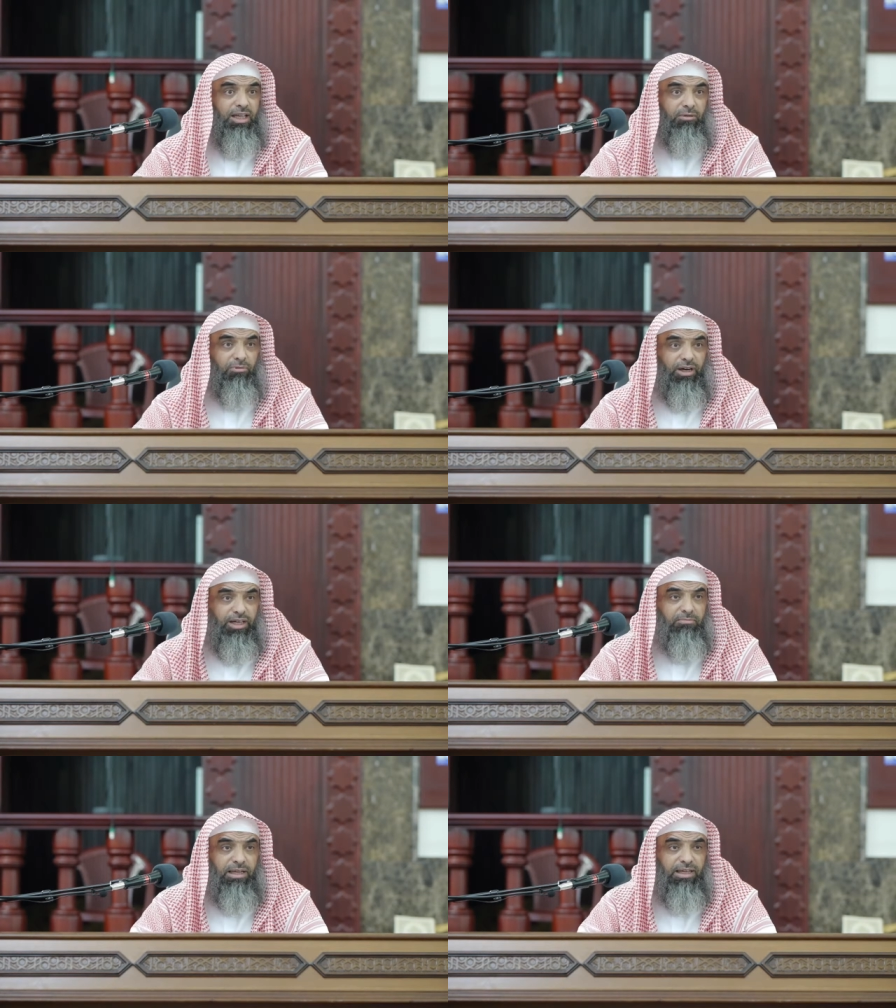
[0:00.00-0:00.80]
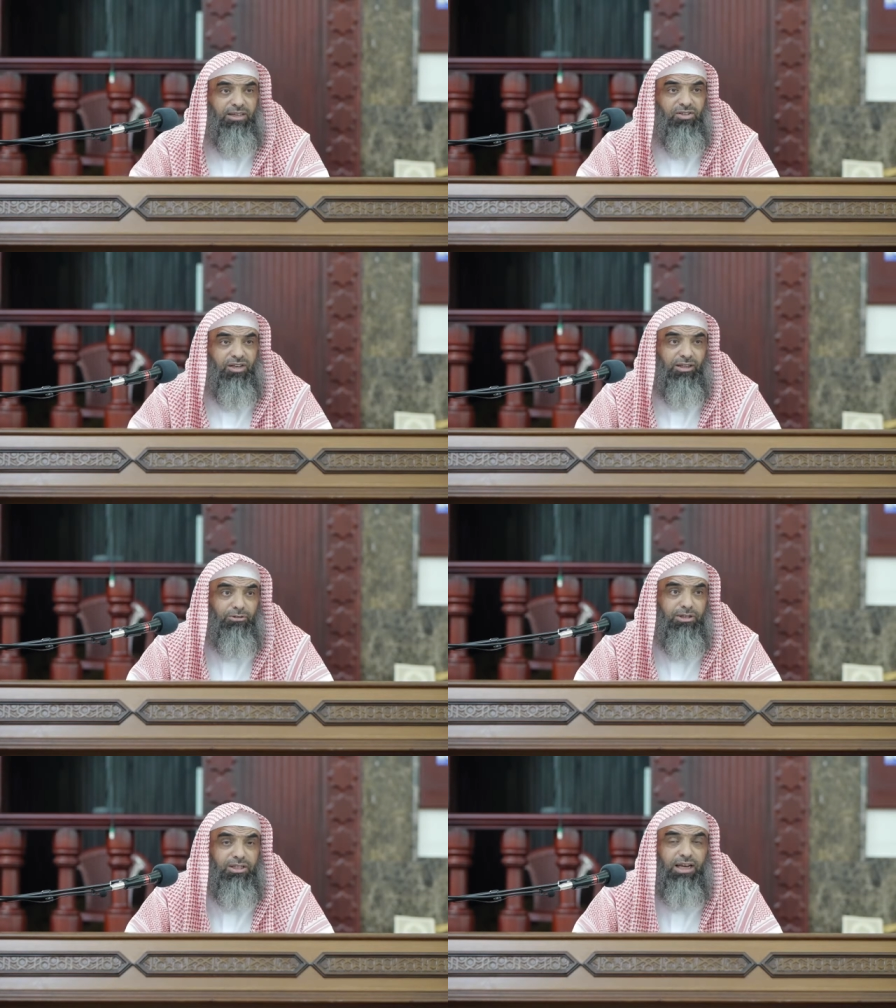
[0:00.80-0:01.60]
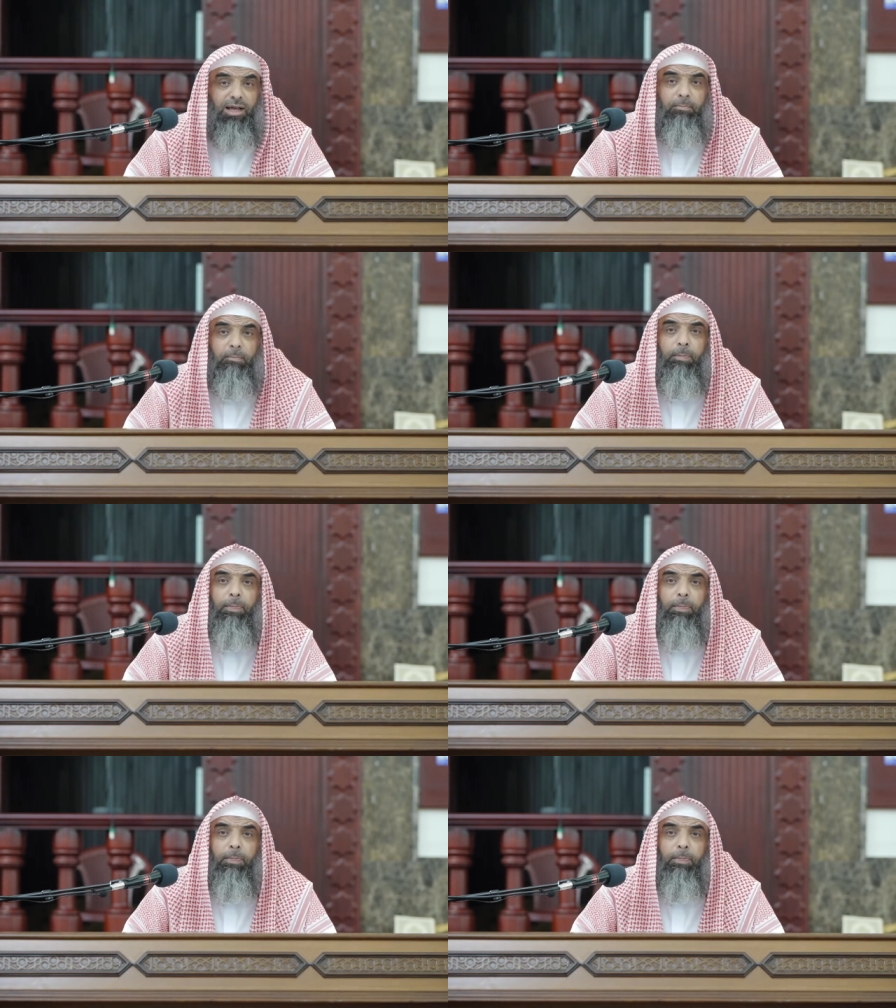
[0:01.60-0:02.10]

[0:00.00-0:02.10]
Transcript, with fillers: Ibrahim alayhi salatu wassalam,